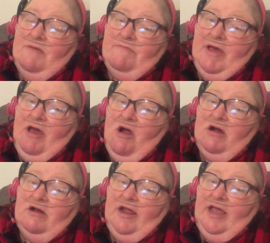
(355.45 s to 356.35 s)
My
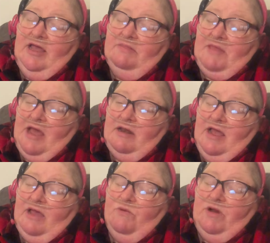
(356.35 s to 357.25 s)
heart rate that
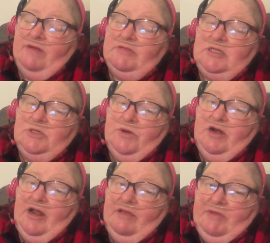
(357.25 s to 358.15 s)
night went up to
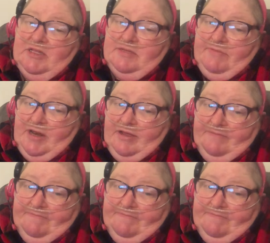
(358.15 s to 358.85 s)
208 beats a minute.